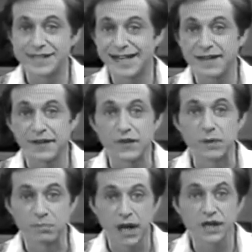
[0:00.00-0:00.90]
is anything
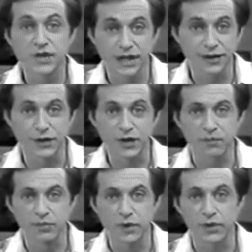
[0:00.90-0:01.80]
that plugs into the
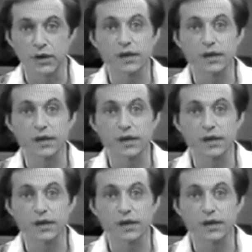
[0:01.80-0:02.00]
computer,